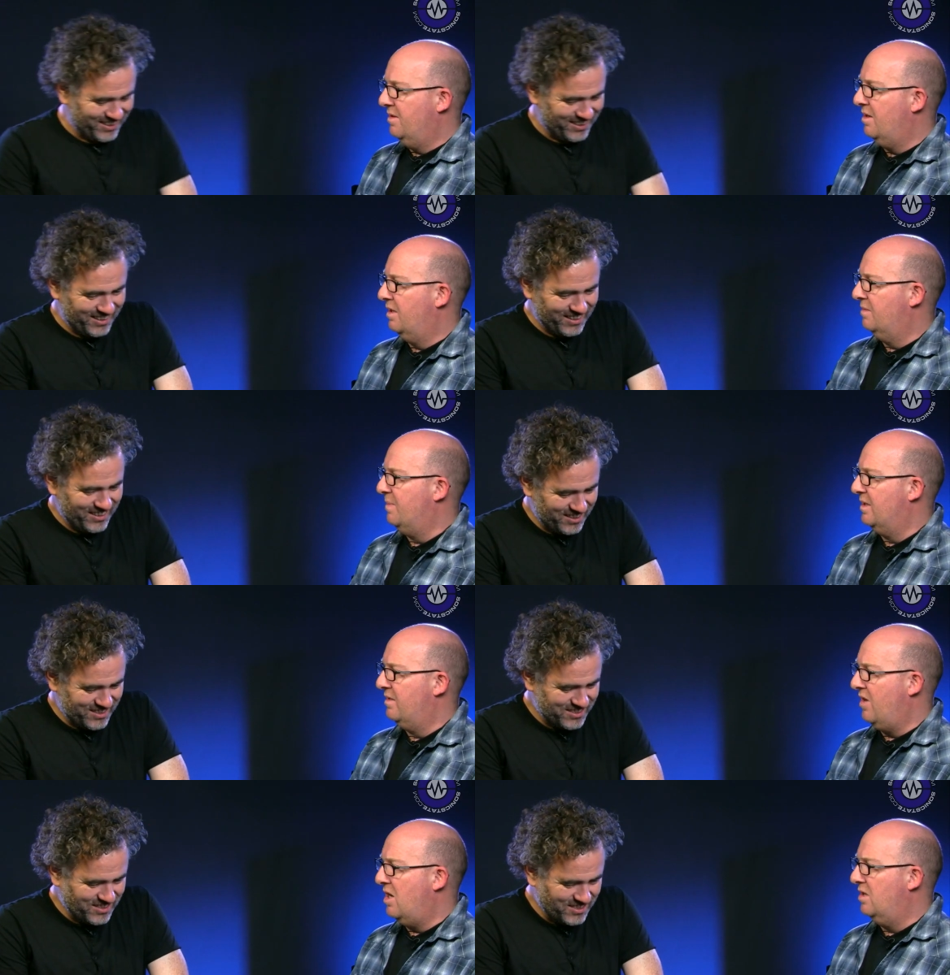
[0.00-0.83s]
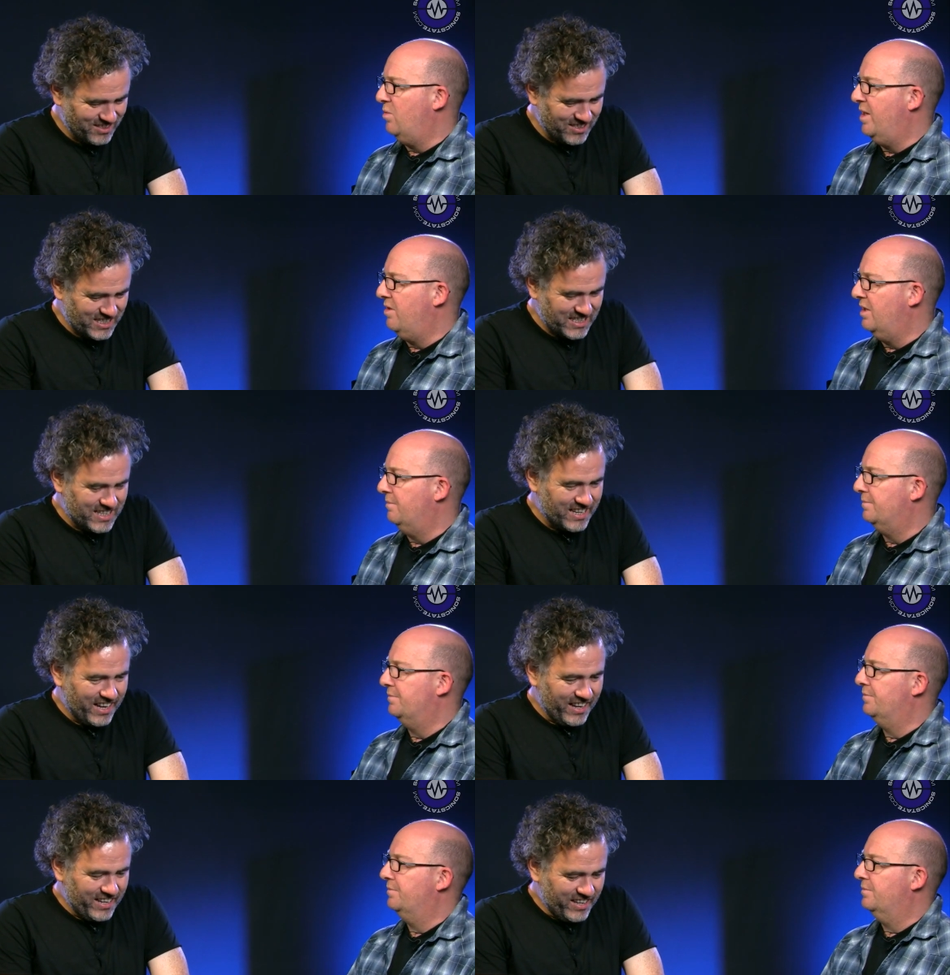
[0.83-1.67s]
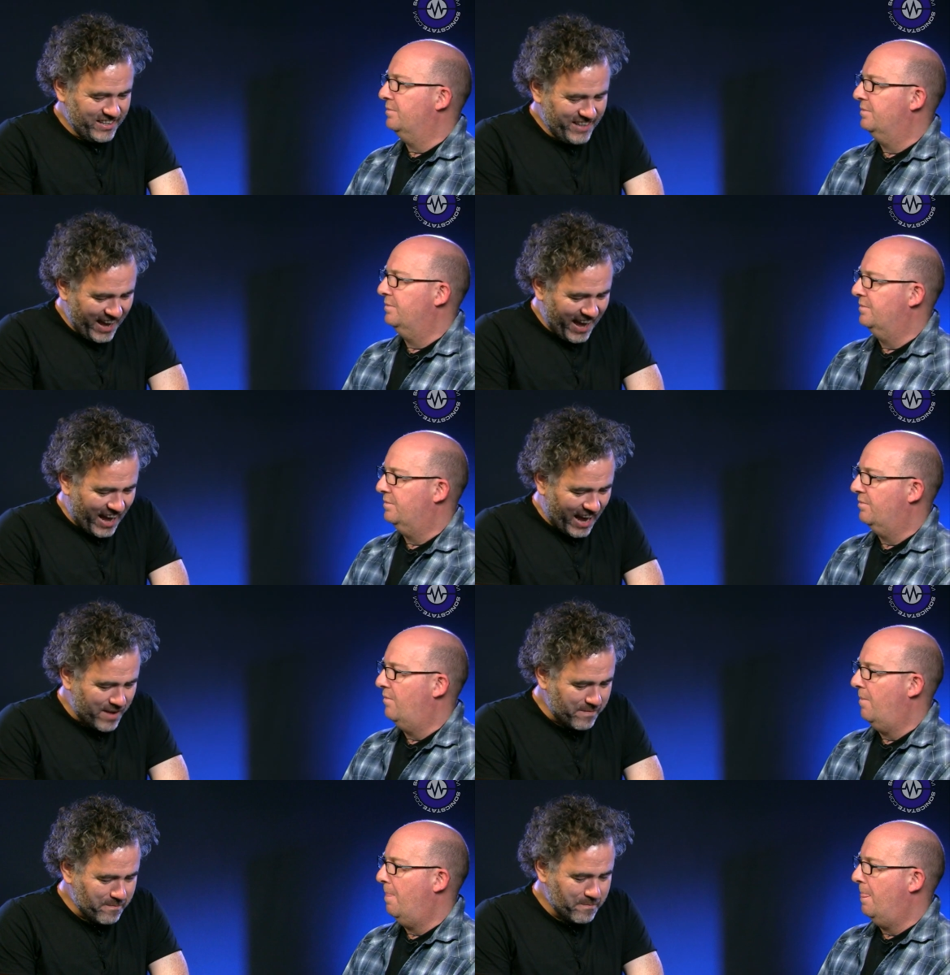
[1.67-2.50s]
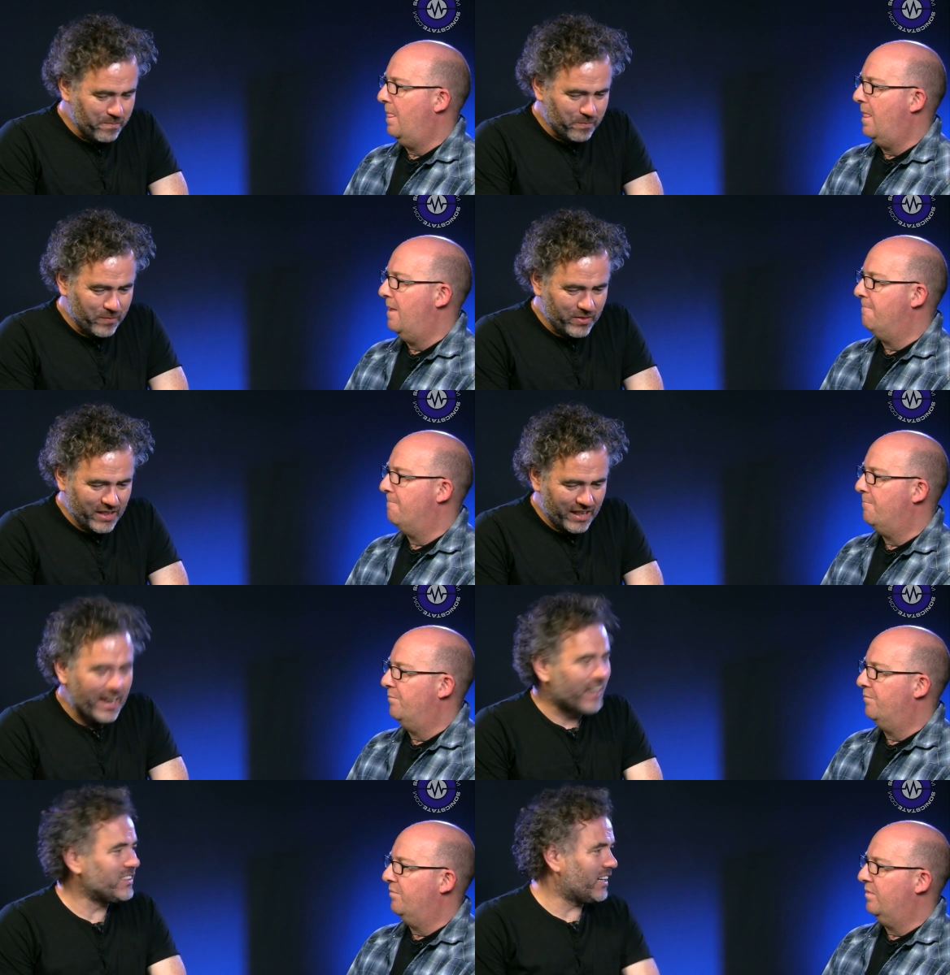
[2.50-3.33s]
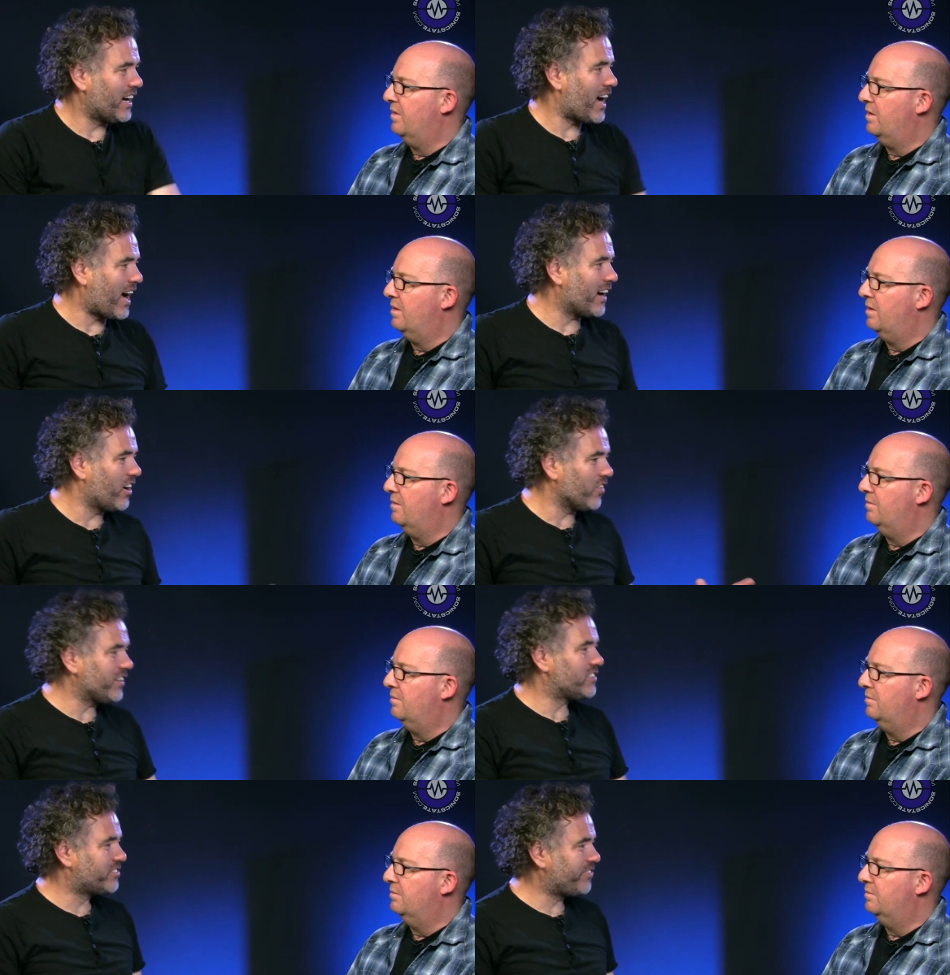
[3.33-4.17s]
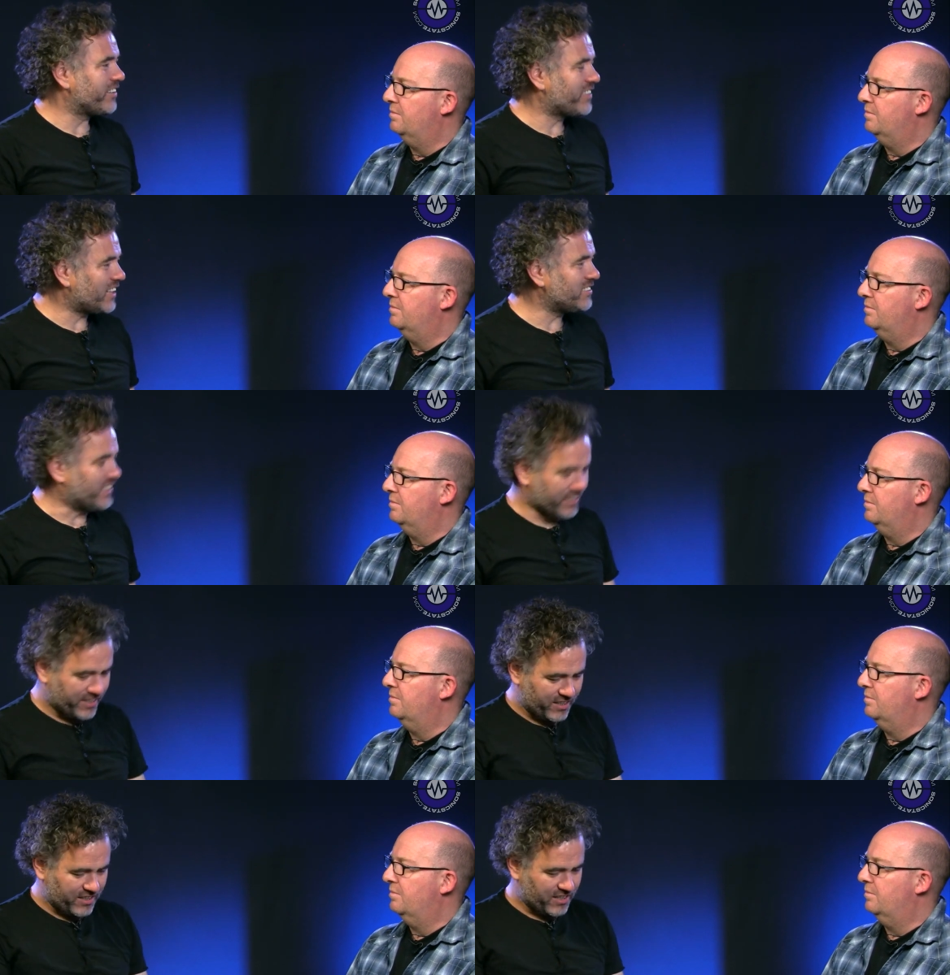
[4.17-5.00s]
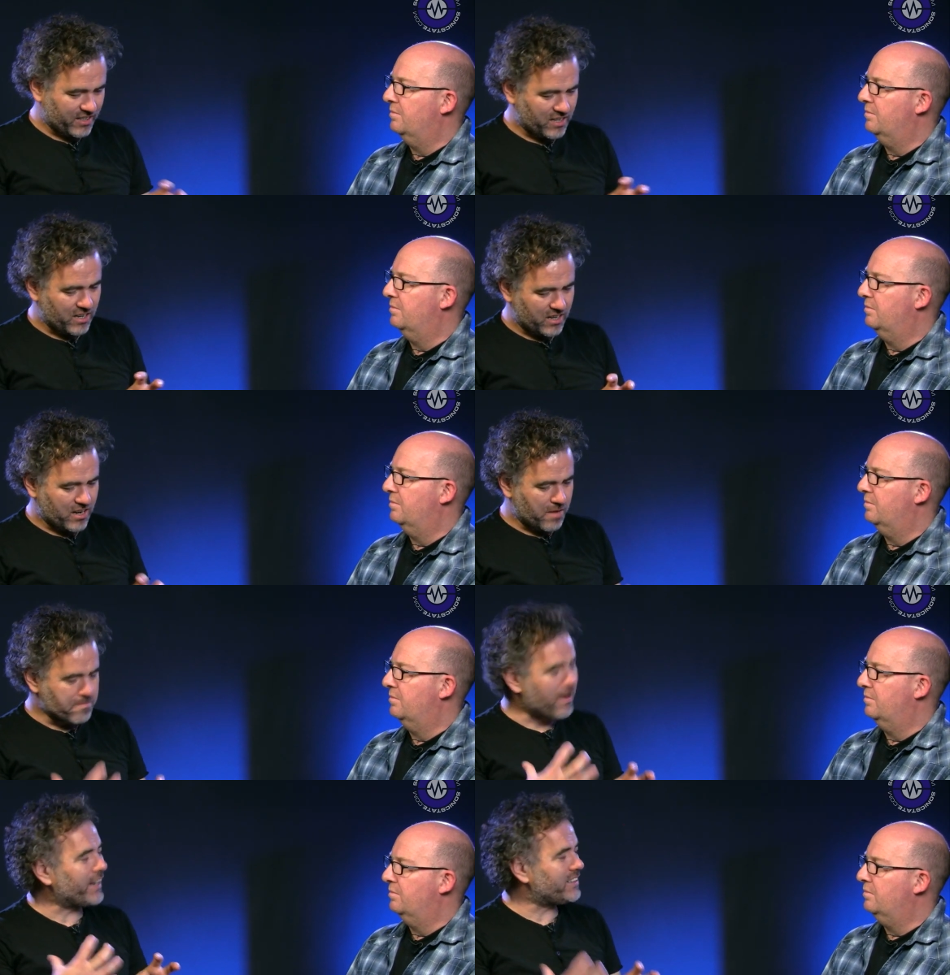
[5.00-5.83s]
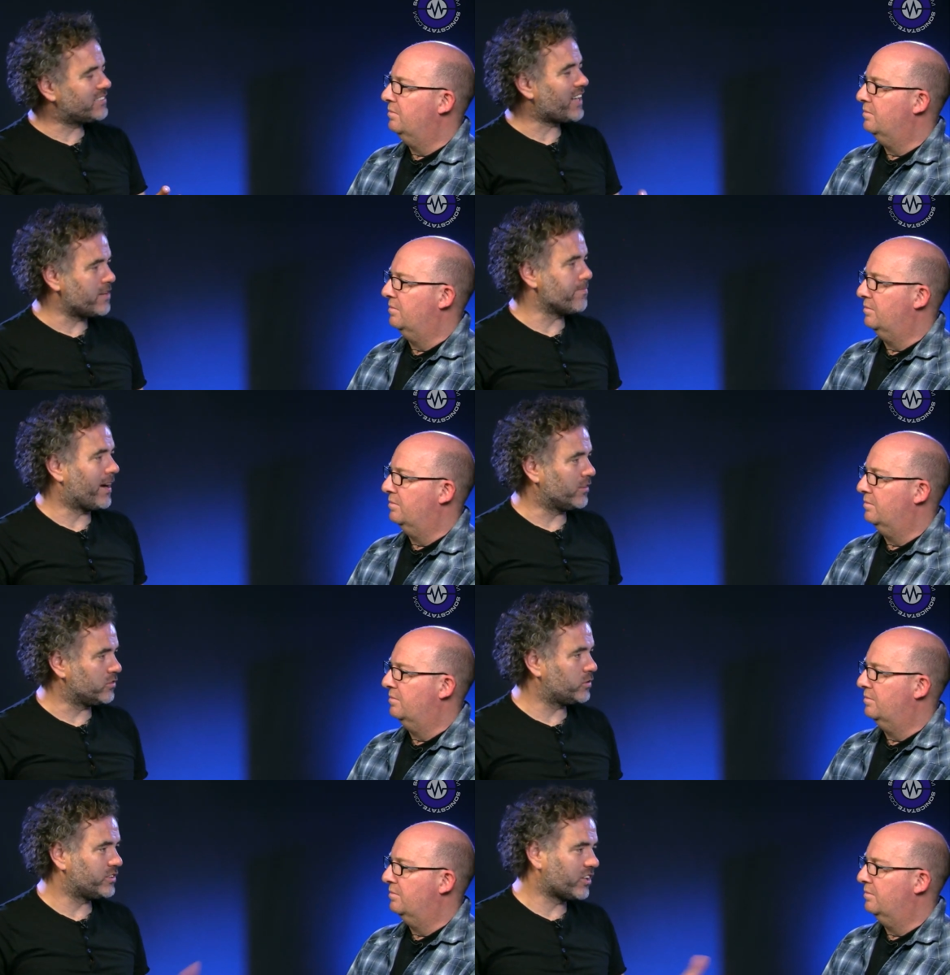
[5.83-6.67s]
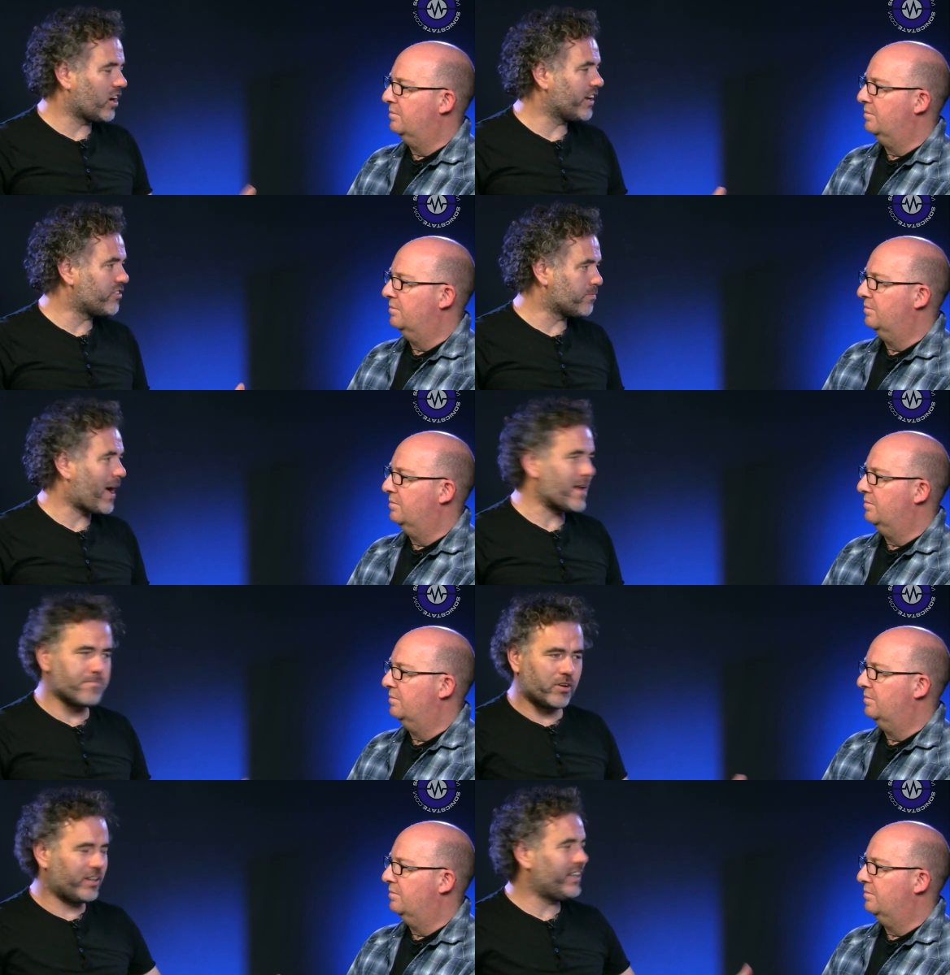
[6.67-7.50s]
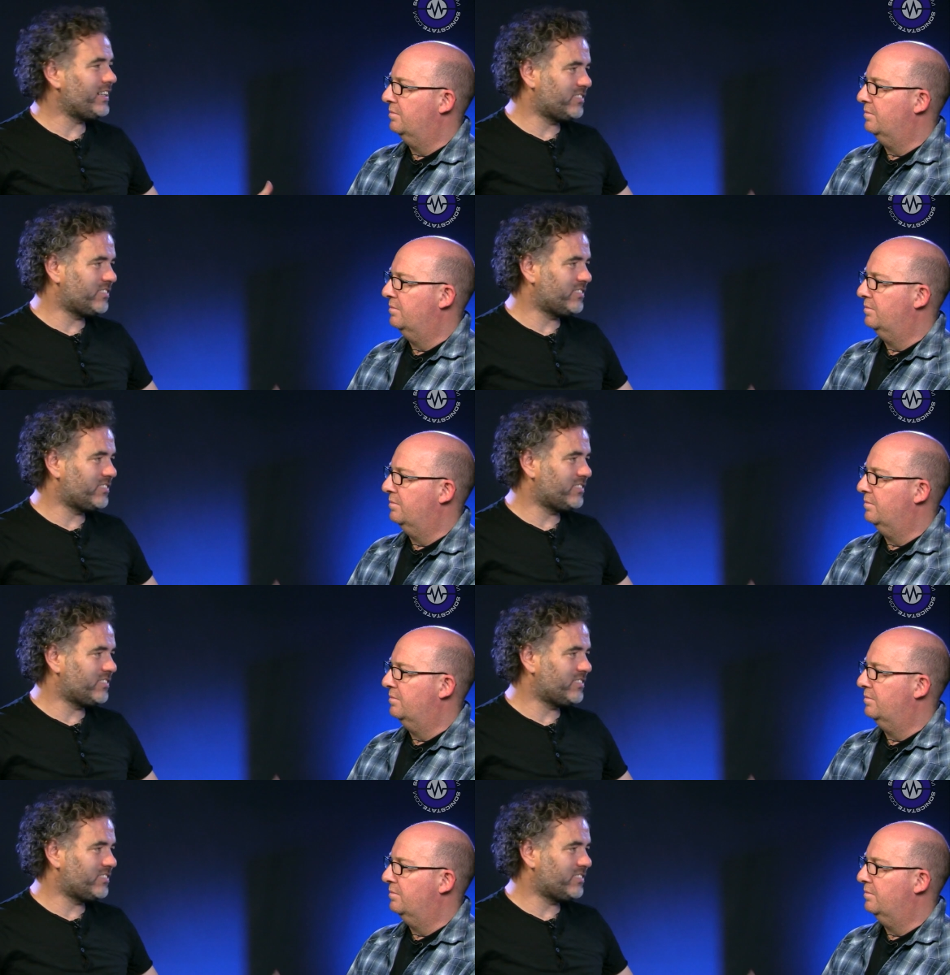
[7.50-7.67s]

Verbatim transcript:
Speaker 1: of nice bits of hardware, right?
Speaker 2: Yeah, I, I, I got this fantastic mic stand mount, which I got in Japan, but it